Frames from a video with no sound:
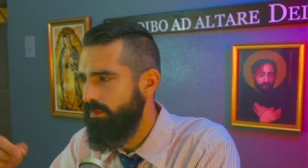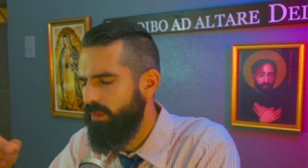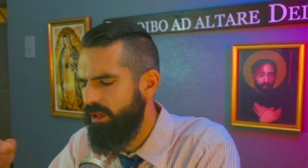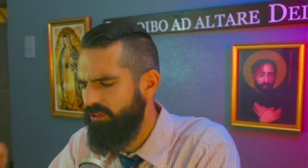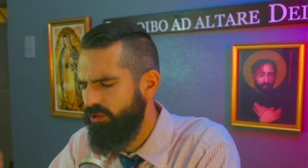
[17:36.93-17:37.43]

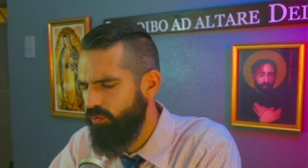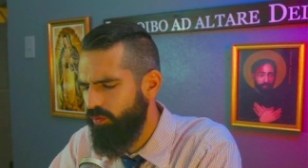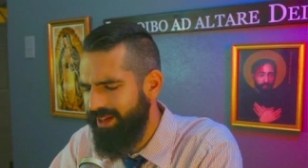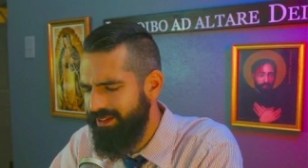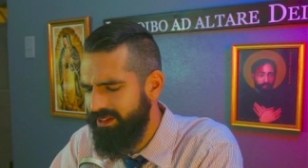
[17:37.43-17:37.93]
He's a
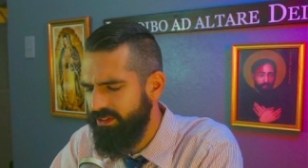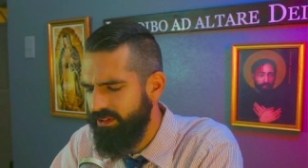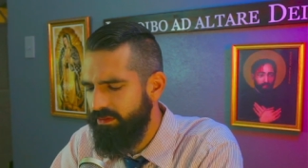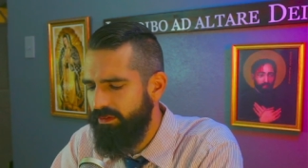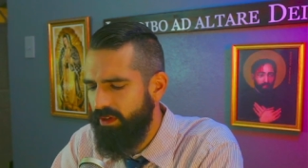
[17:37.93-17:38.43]

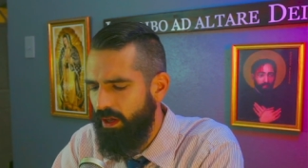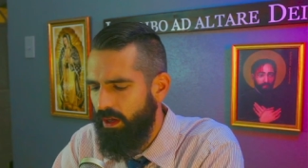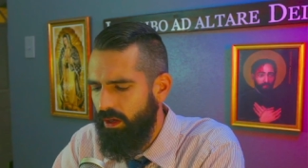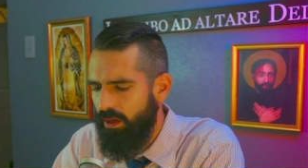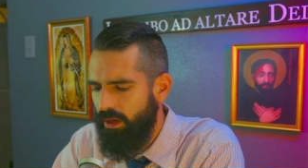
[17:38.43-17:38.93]
relative
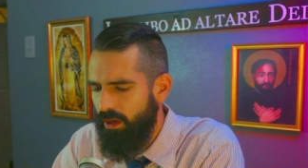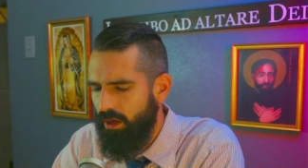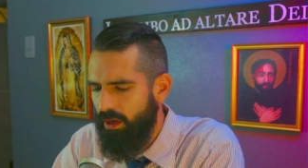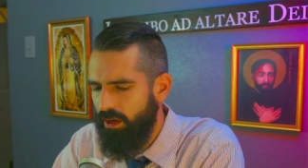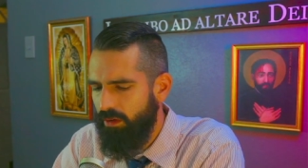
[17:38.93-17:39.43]

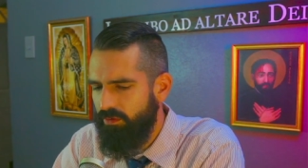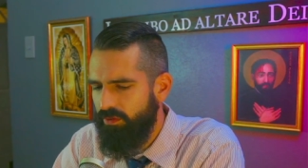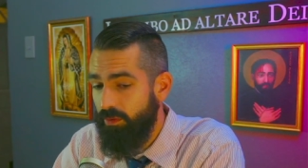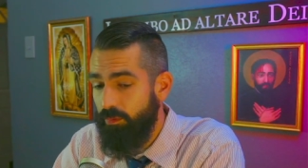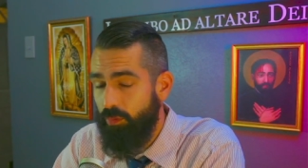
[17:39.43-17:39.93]
of
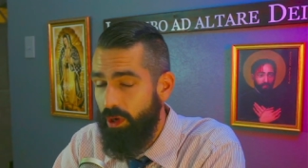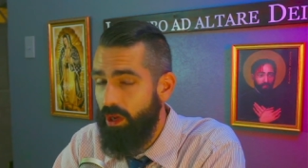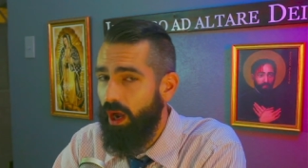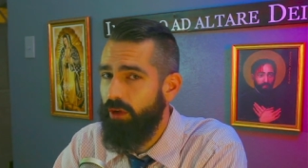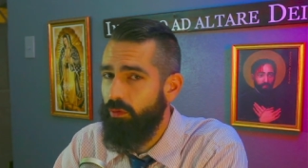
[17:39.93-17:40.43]
some pretty
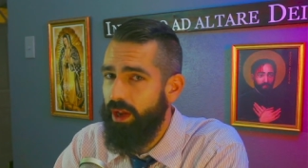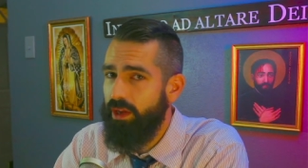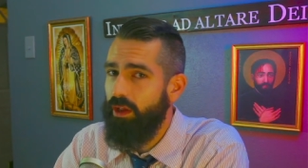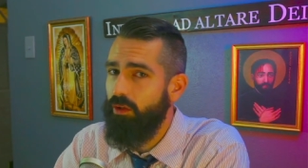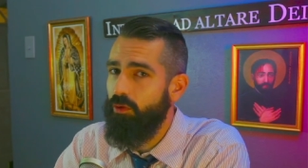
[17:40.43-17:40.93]
high
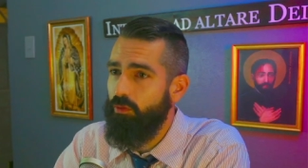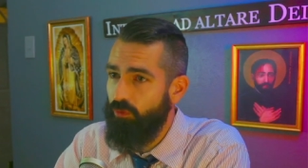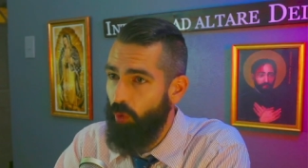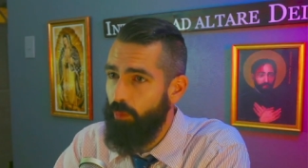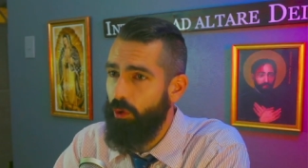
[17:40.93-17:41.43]
ranking
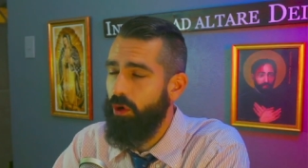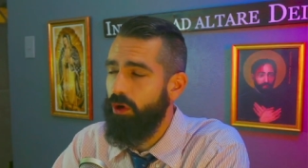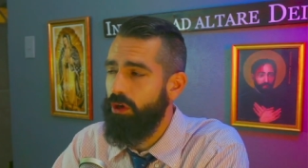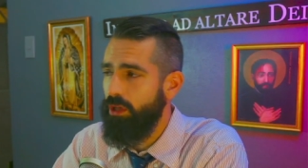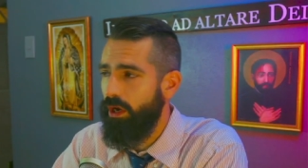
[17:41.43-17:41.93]
former
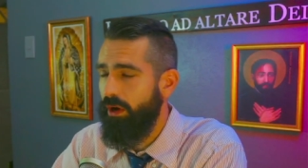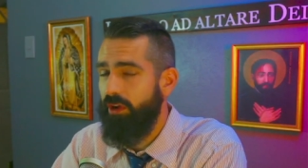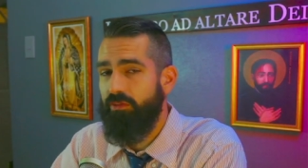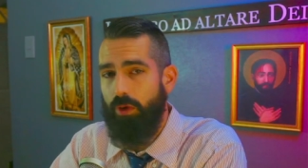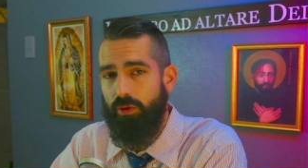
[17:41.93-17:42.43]

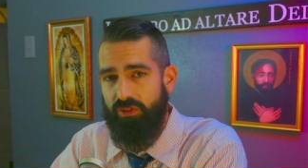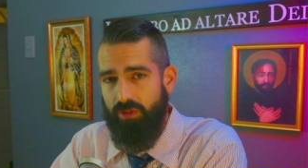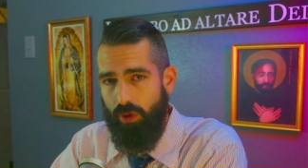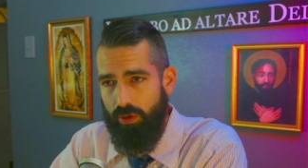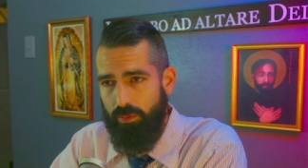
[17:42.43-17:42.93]
clerics, most
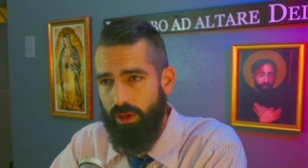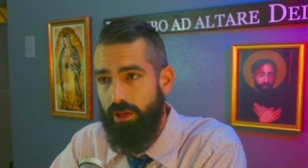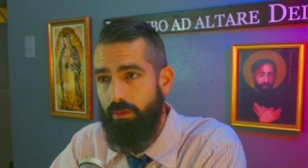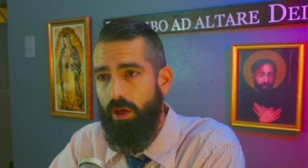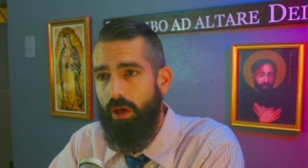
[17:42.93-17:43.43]

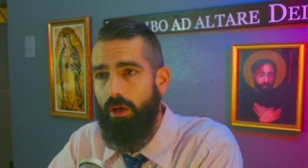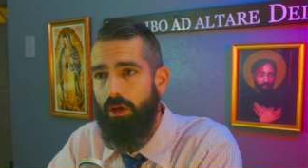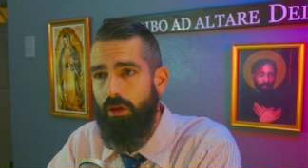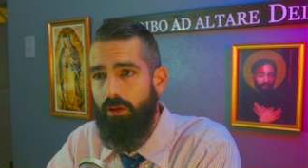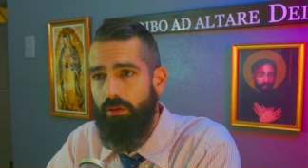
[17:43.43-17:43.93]
notably
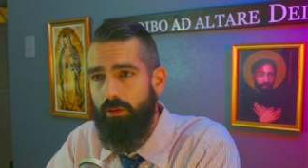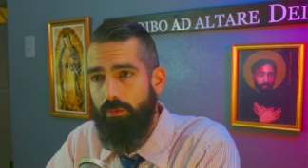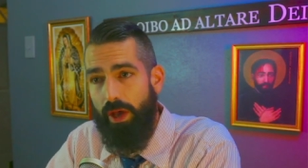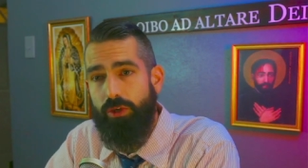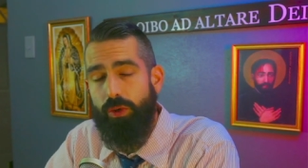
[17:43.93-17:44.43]
the
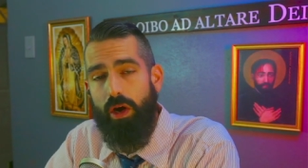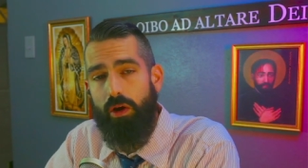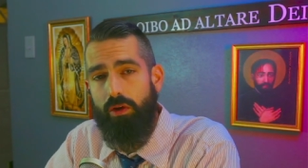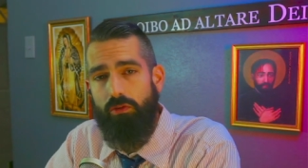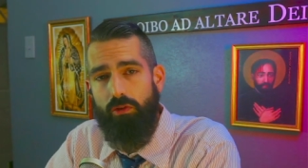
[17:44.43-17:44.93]

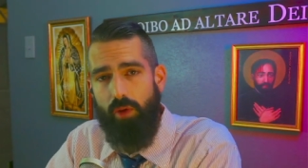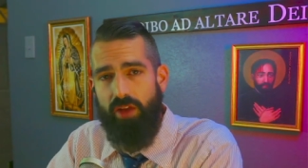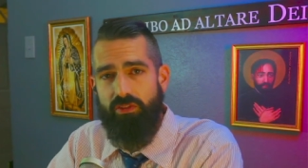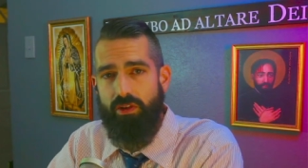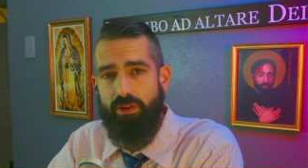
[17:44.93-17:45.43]
patriarch
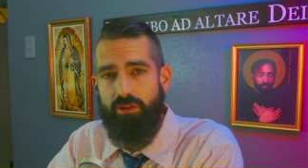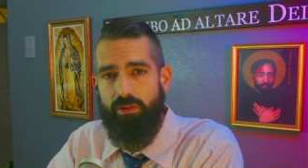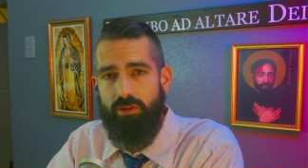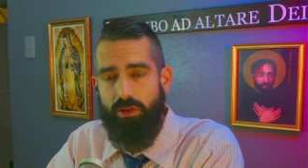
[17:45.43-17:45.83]
Tarasius.